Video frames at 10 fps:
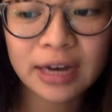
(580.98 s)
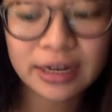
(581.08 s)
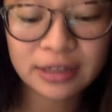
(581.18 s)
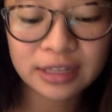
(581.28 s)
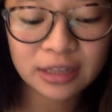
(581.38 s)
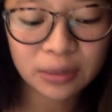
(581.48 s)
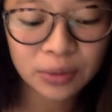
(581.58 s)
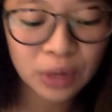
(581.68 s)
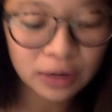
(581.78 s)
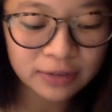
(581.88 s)
I think that
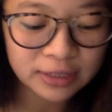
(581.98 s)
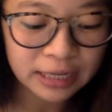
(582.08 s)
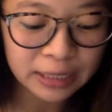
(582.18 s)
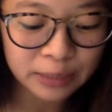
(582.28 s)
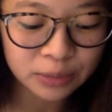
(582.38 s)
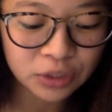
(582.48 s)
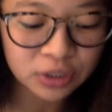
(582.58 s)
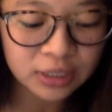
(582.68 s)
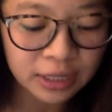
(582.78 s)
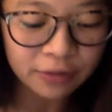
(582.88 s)
we oftentimes
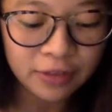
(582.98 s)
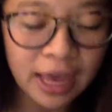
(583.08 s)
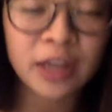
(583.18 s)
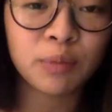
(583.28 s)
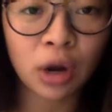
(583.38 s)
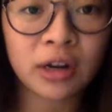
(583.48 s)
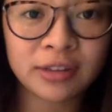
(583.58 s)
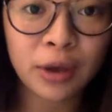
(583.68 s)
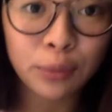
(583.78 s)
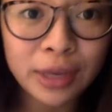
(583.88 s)
just think of the end
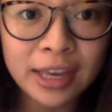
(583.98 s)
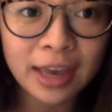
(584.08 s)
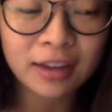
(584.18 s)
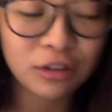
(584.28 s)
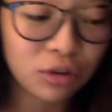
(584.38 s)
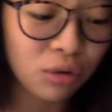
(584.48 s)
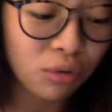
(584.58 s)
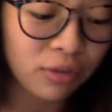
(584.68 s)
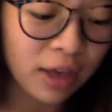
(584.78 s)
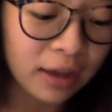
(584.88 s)
product that we get, you
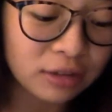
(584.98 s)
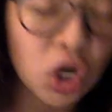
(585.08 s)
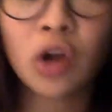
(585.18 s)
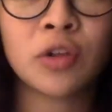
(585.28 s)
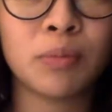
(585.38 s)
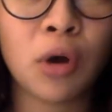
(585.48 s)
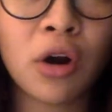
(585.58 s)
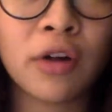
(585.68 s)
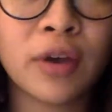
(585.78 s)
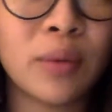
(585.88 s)
know, that chocolate
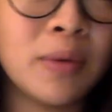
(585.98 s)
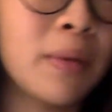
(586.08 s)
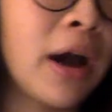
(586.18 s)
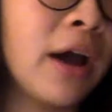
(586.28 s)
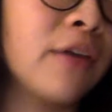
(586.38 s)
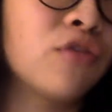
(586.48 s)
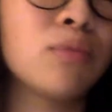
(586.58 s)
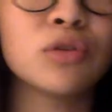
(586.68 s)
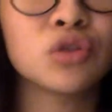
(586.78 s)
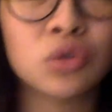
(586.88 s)
bar that we buy
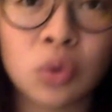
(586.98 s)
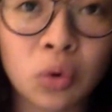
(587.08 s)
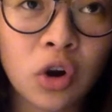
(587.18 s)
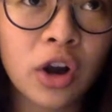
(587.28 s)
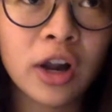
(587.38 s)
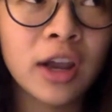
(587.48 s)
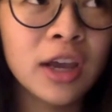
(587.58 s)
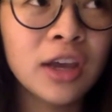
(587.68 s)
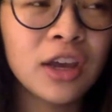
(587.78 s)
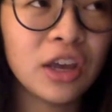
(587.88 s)
from the store,
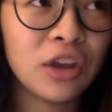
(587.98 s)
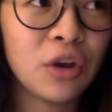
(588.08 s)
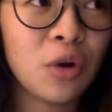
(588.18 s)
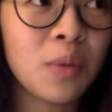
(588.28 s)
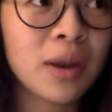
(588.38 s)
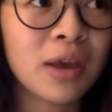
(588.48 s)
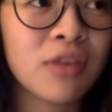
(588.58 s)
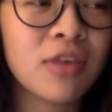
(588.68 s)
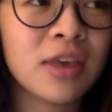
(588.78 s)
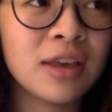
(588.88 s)
you know, but I
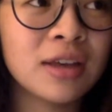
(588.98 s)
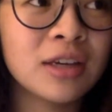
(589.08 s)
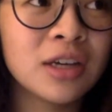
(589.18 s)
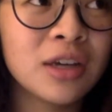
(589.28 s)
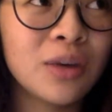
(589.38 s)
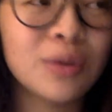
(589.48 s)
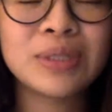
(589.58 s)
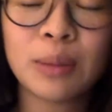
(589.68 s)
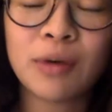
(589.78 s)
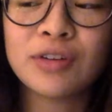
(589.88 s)
think what
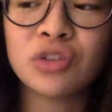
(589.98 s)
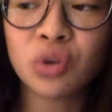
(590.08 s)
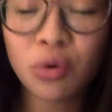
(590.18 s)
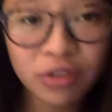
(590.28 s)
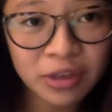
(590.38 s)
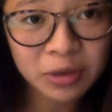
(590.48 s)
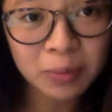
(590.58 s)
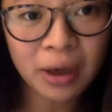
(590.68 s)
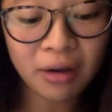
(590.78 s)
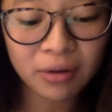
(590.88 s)
some of us don't think
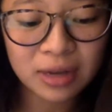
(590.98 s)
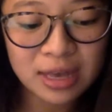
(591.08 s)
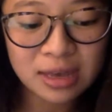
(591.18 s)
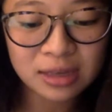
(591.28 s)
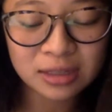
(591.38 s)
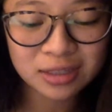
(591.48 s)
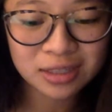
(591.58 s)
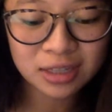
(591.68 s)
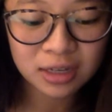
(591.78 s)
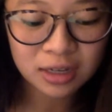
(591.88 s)
about
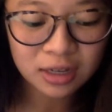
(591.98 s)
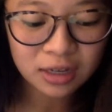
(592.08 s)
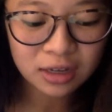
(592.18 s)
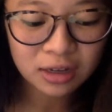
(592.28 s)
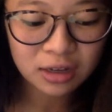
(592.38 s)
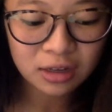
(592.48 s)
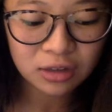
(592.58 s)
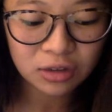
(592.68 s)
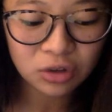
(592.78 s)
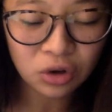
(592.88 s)
is,
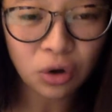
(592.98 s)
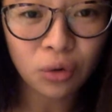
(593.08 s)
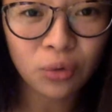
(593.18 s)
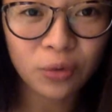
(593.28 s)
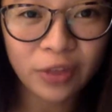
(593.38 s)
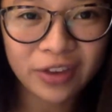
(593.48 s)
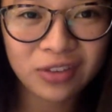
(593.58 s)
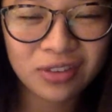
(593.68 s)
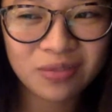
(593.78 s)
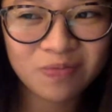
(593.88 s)
you know,
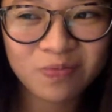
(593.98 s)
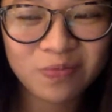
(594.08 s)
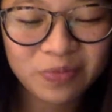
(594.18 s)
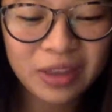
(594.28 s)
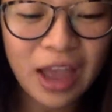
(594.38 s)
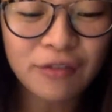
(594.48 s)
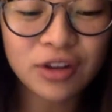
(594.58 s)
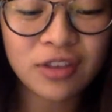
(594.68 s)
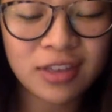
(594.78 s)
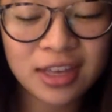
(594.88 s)
like
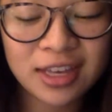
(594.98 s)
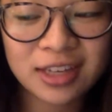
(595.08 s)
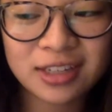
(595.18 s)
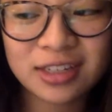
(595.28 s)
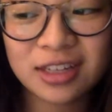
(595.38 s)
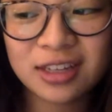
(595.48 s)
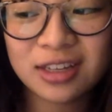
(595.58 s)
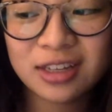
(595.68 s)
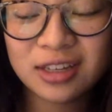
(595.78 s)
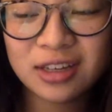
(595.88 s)
everything,
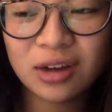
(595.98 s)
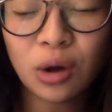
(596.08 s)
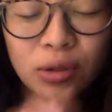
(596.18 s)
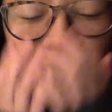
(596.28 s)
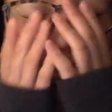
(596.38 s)
all